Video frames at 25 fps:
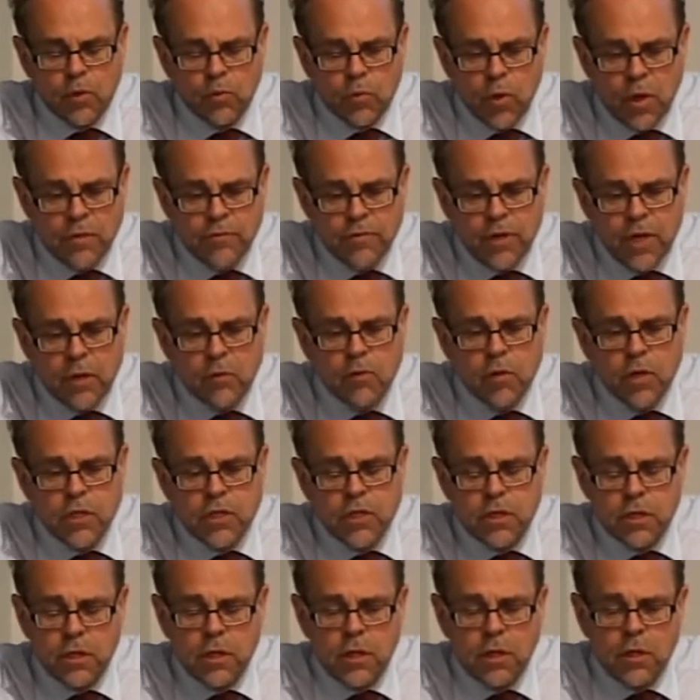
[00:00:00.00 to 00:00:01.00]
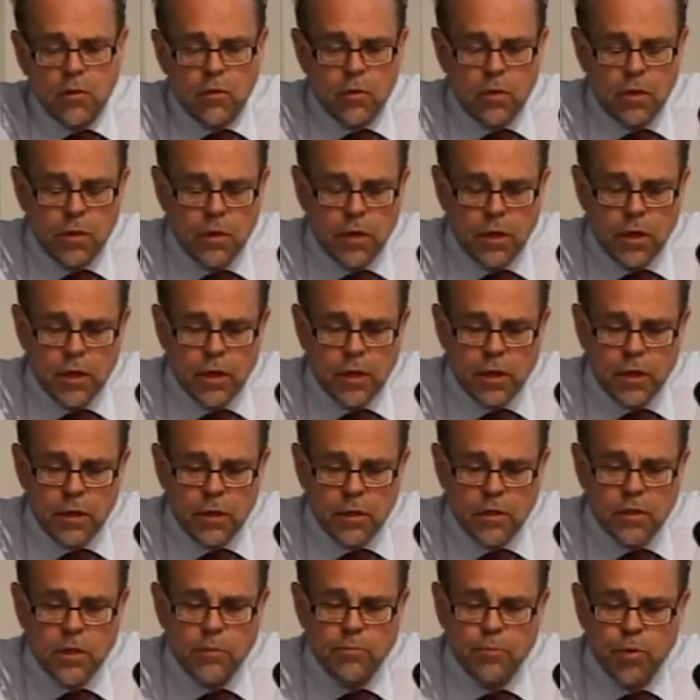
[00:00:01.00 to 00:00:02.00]
But one thing which
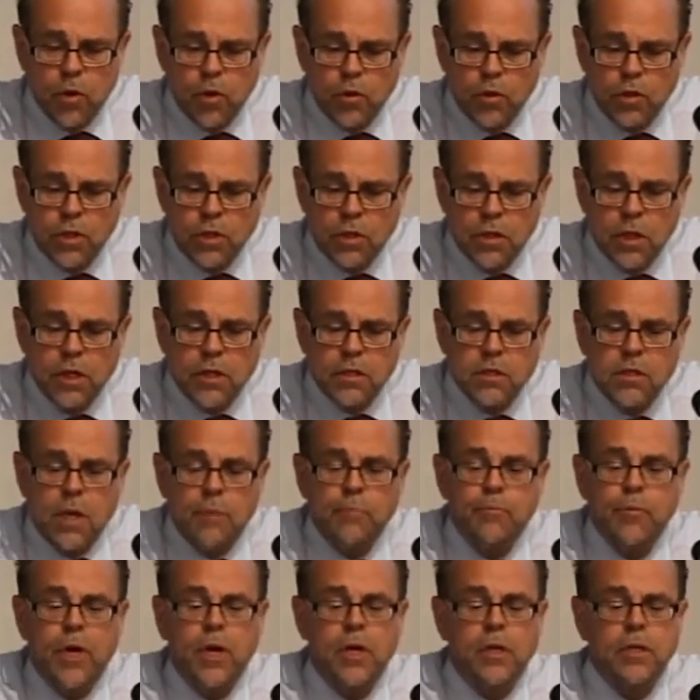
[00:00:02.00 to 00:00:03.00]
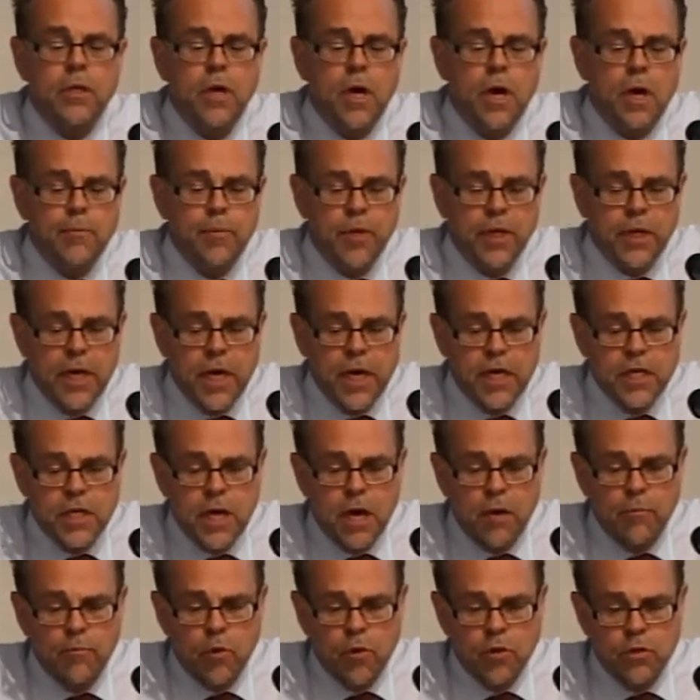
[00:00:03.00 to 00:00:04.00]
is important is that military
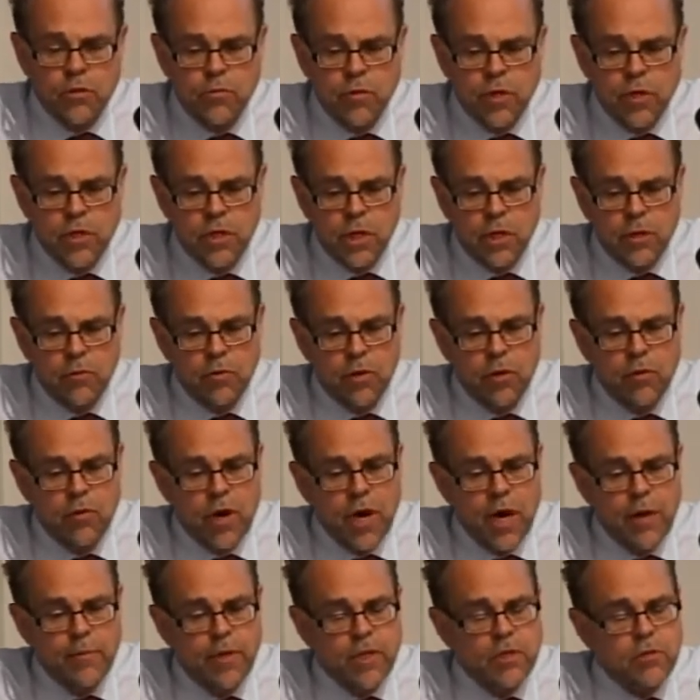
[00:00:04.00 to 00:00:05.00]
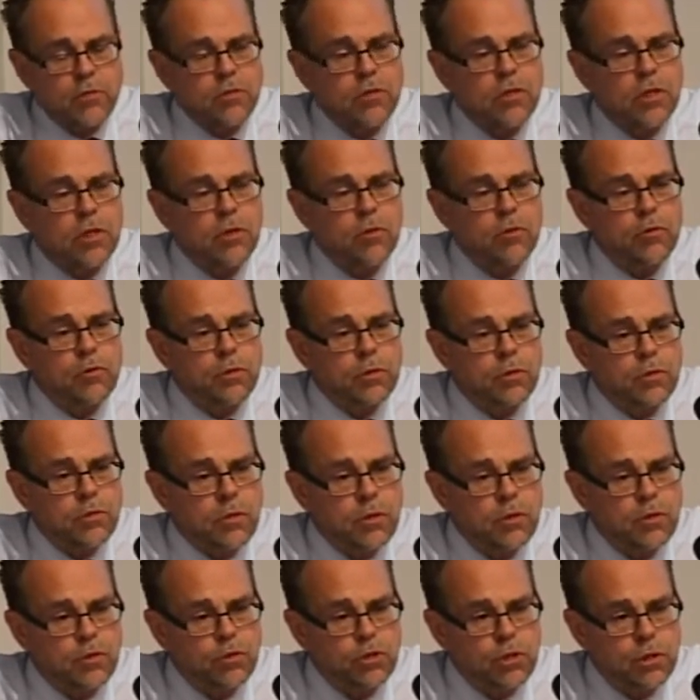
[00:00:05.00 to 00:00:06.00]
applications have more stringent requirements on
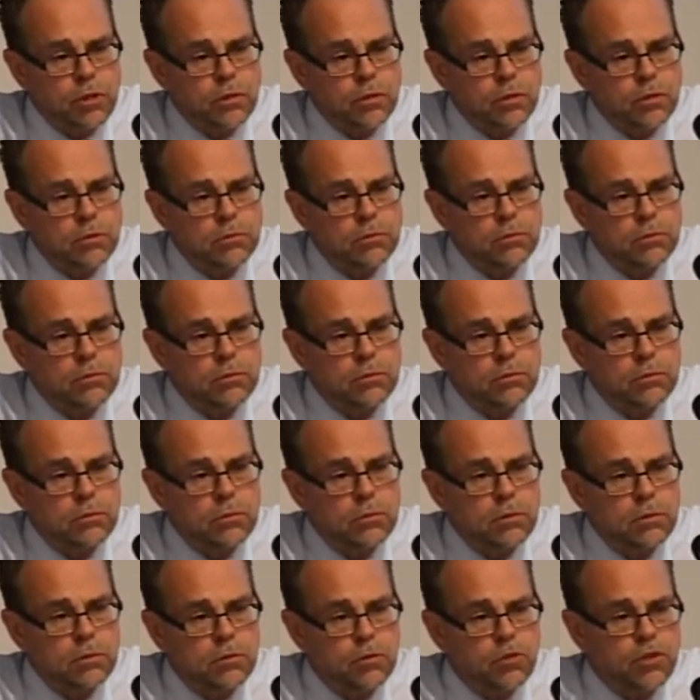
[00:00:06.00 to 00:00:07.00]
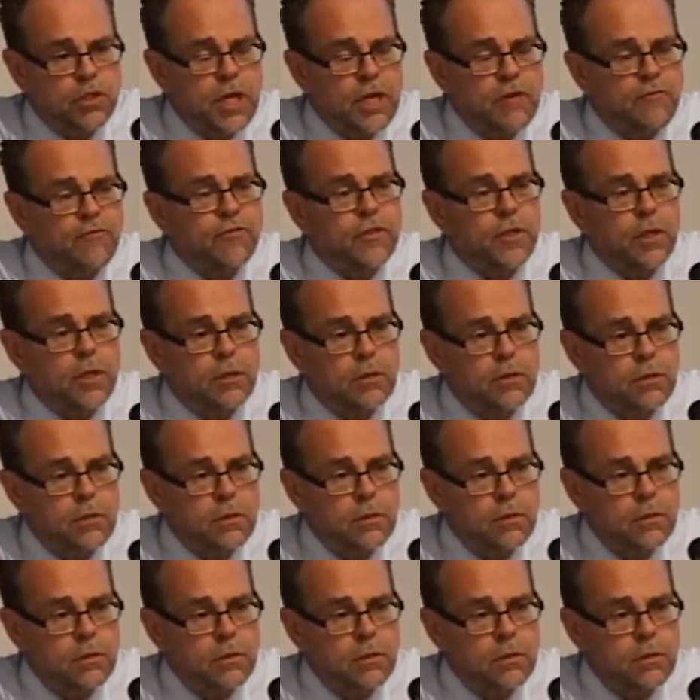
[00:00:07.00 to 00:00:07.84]
security solutions or safety.